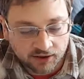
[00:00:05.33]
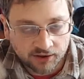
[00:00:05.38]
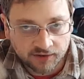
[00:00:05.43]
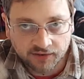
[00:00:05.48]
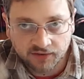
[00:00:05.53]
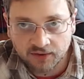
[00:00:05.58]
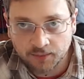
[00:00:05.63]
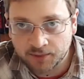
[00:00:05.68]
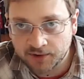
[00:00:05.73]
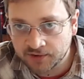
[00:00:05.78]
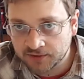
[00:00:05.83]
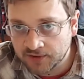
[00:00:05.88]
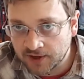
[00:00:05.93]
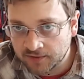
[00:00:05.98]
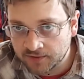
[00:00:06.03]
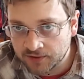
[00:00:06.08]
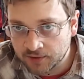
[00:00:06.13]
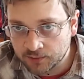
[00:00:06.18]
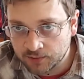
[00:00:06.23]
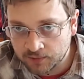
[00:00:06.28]
on some of the
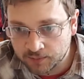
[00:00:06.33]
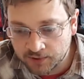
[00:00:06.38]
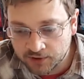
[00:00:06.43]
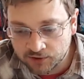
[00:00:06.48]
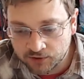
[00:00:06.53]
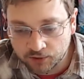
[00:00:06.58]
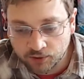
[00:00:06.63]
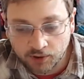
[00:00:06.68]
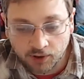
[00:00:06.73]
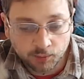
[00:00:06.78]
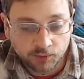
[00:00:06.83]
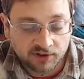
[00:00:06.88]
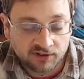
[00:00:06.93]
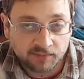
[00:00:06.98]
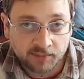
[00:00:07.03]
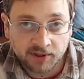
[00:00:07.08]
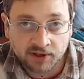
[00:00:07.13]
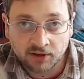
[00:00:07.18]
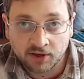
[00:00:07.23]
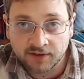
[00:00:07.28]
stuff that we've been doing.
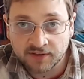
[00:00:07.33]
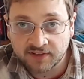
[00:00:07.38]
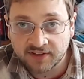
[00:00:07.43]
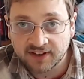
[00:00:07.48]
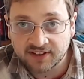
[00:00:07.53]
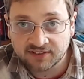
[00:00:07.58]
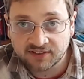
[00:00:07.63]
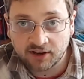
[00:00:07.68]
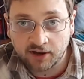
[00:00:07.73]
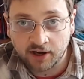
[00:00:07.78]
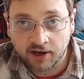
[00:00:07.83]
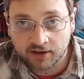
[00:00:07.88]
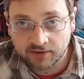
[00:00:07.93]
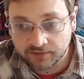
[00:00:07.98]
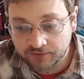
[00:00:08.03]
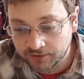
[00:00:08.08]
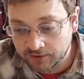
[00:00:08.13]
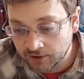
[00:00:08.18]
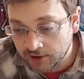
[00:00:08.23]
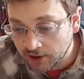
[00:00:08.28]
We've been on TikTok
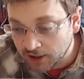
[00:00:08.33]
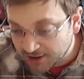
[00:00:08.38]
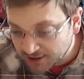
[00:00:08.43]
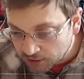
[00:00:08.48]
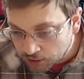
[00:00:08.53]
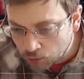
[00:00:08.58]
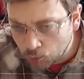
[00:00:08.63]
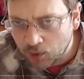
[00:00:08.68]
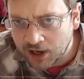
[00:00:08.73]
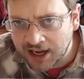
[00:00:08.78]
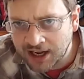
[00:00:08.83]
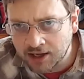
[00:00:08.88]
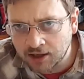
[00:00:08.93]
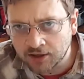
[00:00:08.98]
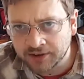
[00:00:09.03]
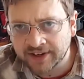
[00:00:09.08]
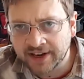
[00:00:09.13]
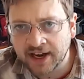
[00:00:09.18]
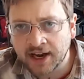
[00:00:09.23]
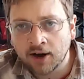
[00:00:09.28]
for a little
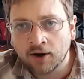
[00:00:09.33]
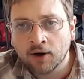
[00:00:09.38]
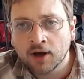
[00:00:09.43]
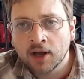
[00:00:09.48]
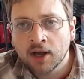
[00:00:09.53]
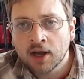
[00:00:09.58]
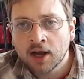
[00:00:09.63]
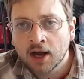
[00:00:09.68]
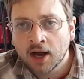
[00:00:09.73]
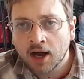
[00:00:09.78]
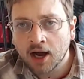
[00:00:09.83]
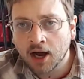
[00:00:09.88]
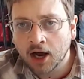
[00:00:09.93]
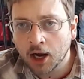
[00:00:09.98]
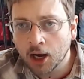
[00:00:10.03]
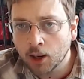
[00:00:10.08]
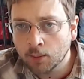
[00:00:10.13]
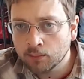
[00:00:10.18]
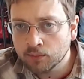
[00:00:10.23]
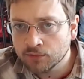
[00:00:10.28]
while now,
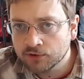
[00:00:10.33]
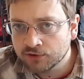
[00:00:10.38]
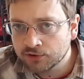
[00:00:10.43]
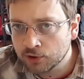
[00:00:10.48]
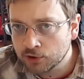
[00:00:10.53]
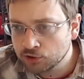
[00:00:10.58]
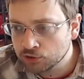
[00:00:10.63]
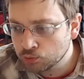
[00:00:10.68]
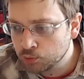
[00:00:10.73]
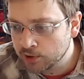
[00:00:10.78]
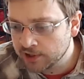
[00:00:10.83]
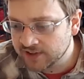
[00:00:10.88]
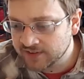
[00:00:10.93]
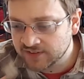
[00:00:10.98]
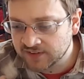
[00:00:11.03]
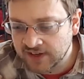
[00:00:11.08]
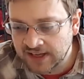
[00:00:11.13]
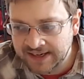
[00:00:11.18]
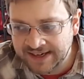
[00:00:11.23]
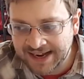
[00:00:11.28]
so I just want to
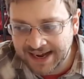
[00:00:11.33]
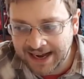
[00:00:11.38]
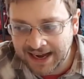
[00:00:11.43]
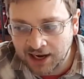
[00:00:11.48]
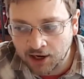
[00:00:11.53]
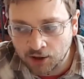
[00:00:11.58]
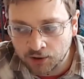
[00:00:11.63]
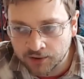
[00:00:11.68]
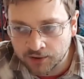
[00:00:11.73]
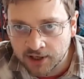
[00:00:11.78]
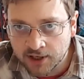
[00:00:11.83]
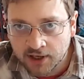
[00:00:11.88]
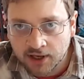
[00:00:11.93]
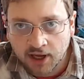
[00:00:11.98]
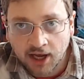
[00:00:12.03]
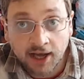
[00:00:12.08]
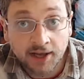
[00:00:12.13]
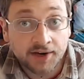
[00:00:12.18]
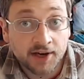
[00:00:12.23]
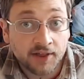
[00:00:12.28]
send out
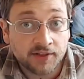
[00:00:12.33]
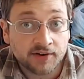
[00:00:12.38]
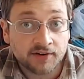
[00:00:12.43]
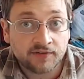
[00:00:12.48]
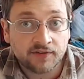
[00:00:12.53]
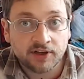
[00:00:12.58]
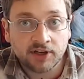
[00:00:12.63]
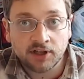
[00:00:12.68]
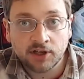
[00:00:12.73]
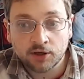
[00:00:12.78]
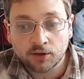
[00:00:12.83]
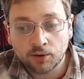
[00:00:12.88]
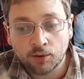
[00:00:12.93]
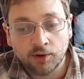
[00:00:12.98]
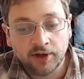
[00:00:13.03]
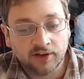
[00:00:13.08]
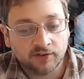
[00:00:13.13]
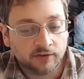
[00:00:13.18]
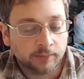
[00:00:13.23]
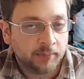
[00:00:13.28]
another video
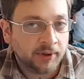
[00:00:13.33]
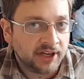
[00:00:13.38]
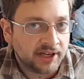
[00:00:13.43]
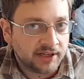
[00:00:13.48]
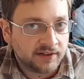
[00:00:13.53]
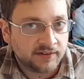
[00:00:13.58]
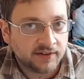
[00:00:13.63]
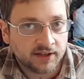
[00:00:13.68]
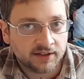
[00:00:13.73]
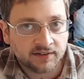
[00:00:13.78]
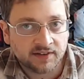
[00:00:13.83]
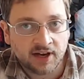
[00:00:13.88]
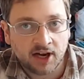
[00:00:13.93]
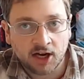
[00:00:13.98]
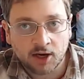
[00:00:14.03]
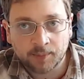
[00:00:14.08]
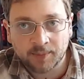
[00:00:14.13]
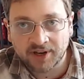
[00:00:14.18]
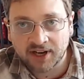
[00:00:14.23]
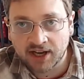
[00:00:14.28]
explaining
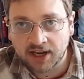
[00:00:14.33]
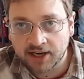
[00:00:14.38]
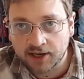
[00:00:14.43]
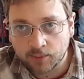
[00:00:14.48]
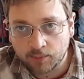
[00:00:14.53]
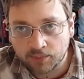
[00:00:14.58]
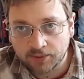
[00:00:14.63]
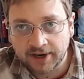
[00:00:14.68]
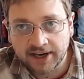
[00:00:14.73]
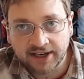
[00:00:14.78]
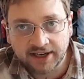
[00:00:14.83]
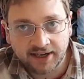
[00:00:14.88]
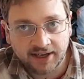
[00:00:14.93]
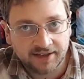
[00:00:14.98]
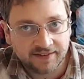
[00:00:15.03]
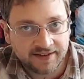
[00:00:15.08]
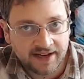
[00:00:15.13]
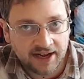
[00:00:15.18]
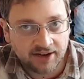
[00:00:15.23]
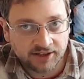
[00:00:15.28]
TikTok but kind of breaking
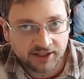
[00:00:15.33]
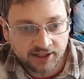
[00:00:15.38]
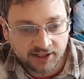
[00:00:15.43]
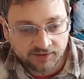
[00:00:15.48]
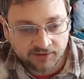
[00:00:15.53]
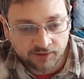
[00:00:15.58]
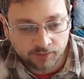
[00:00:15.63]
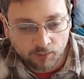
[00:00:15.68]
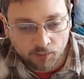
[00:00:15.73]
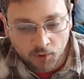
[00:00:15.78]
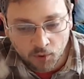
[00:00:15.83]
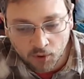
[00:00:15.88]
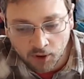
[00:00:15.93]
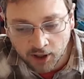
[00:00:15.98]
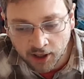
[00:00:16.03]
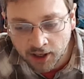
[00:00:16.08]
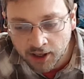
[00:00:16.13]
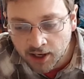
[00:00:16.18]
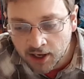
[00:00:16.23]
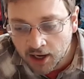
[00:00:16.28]
it down even
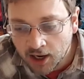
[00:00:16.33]
more.